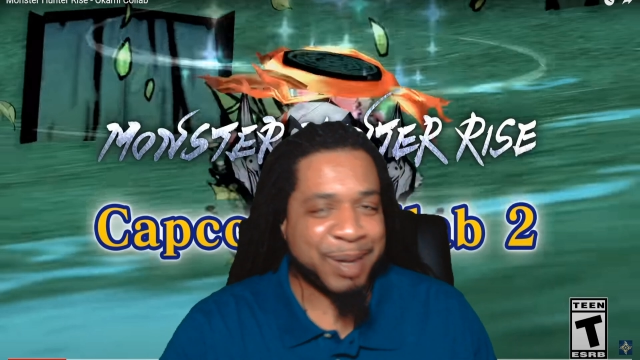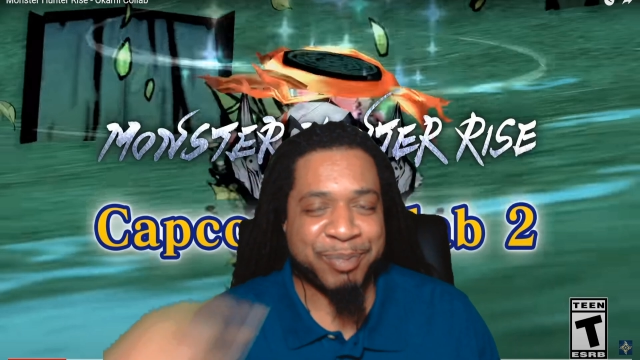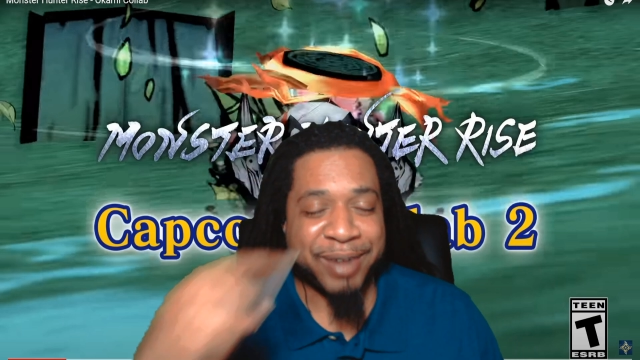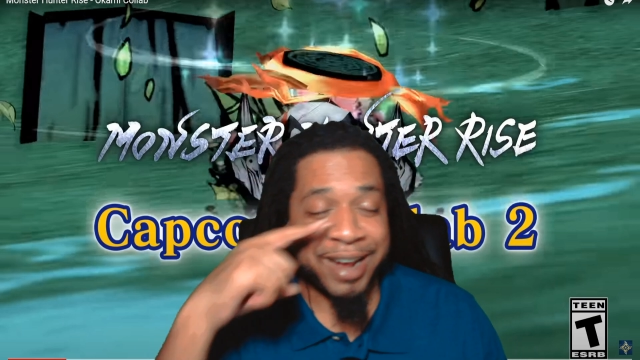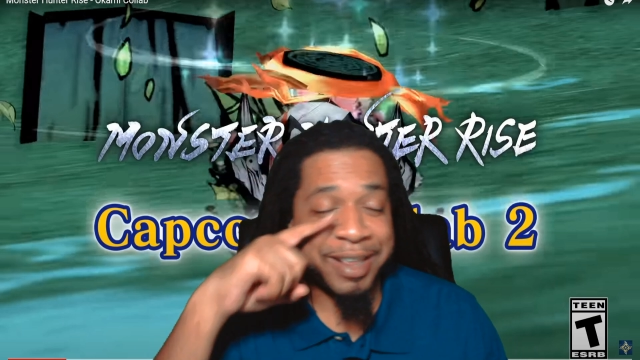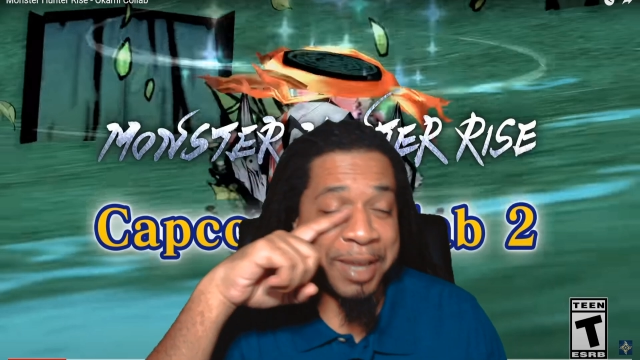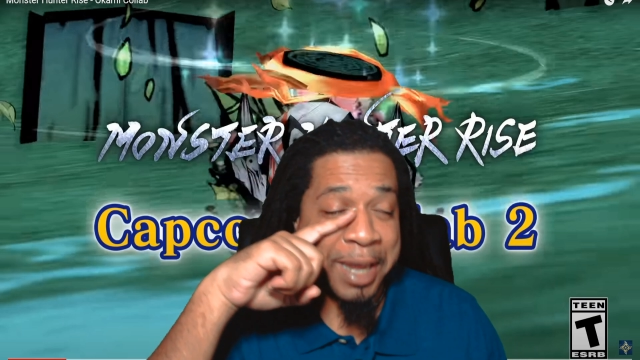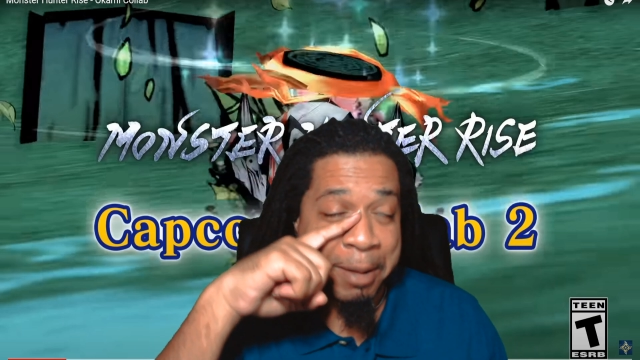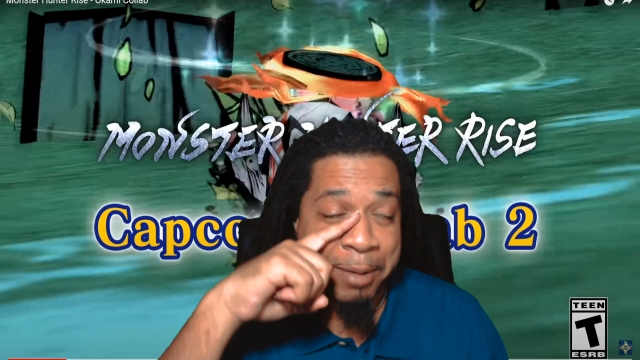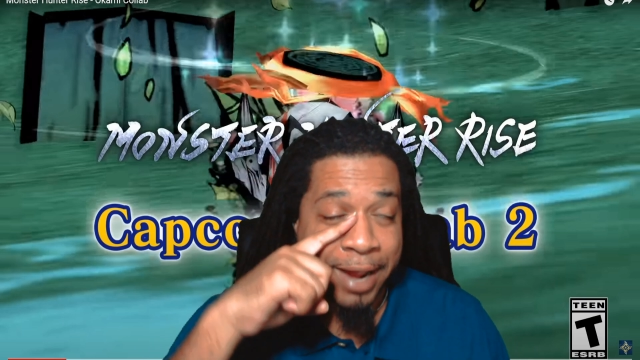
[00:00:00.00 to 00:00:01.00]
I'm proud of you,
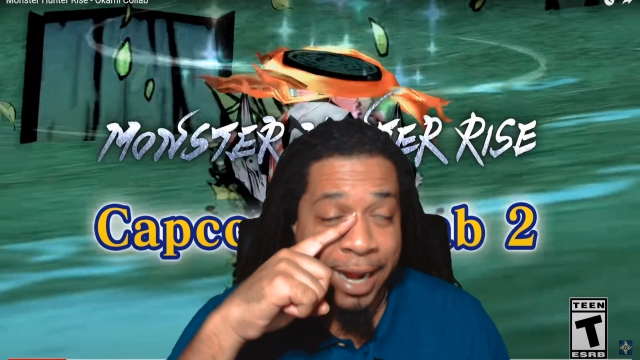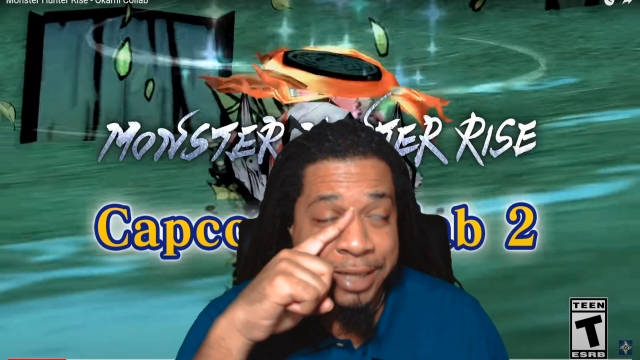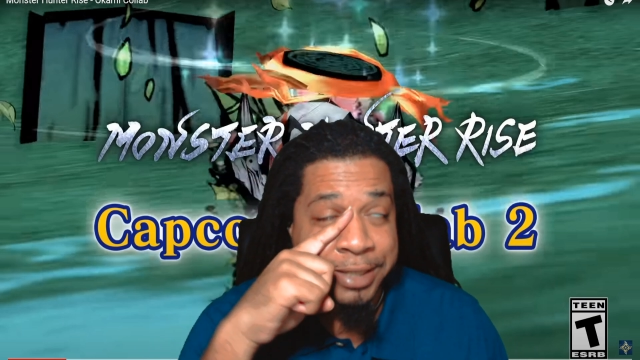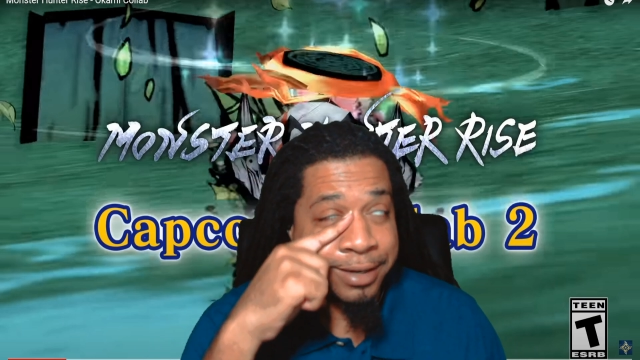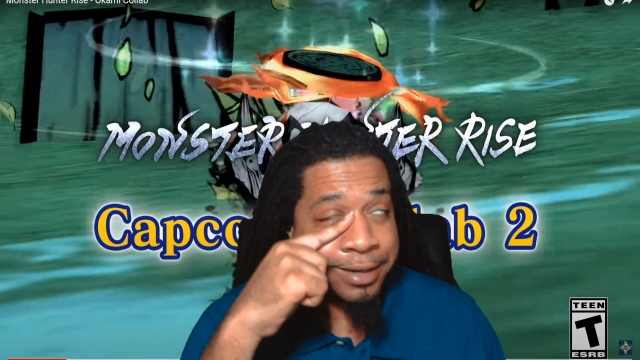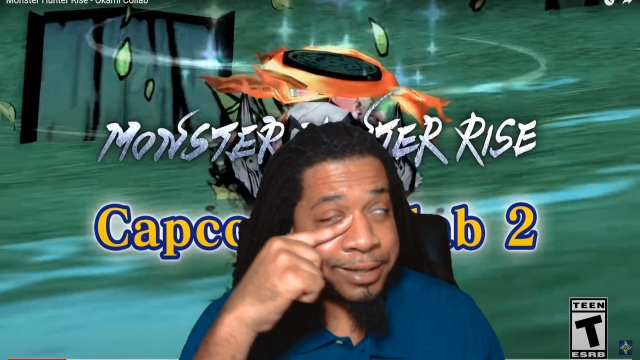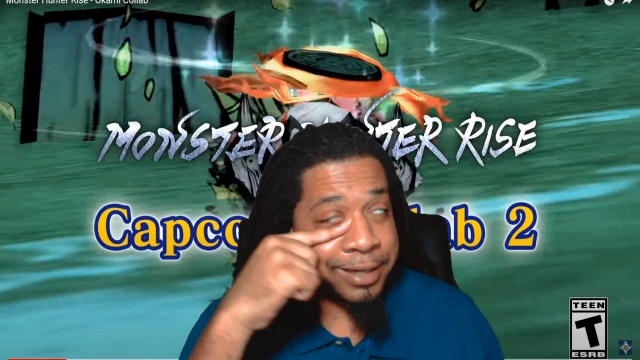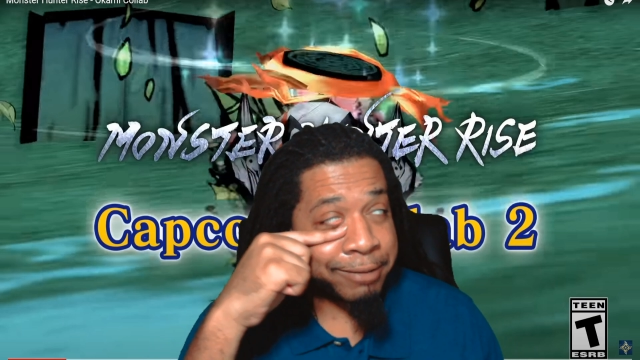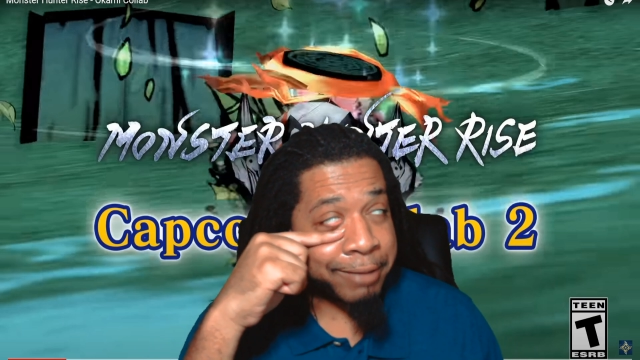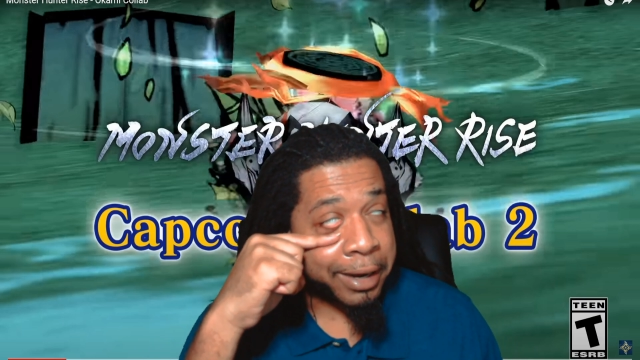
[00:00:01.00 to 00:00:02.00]
Capcom. I can shed a
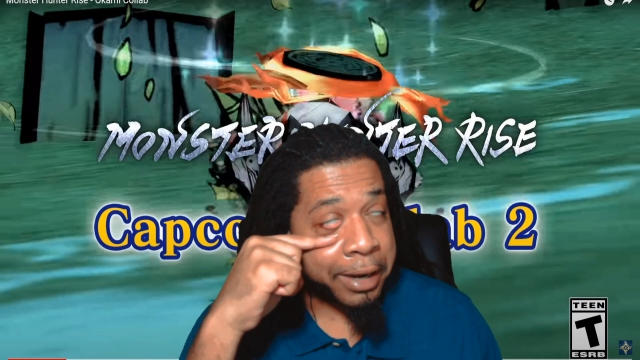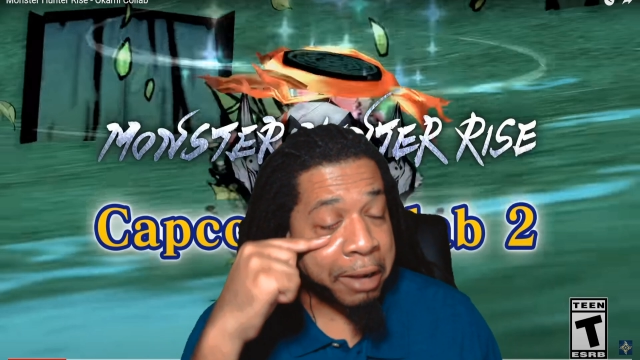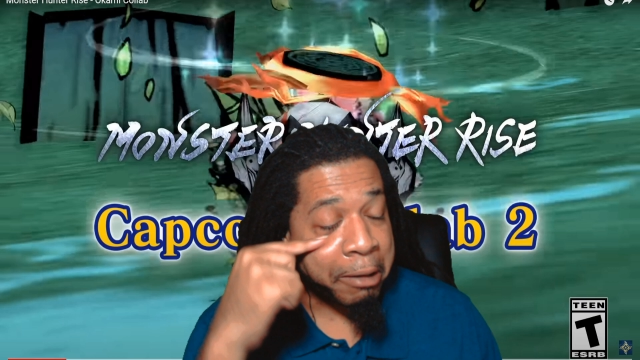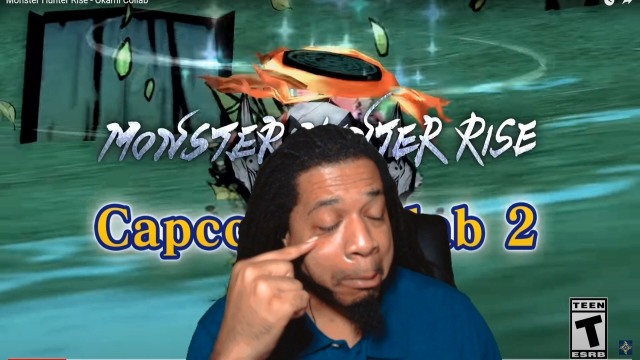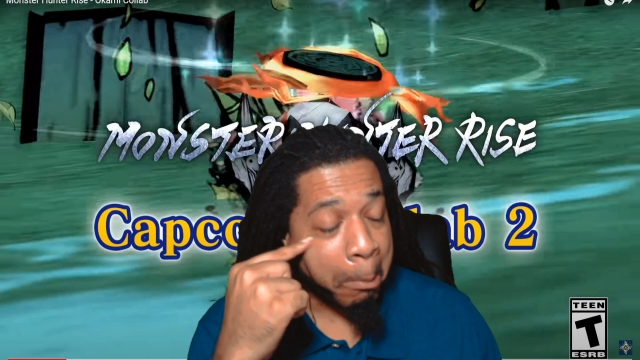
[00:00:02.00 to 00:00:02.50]
tear right now.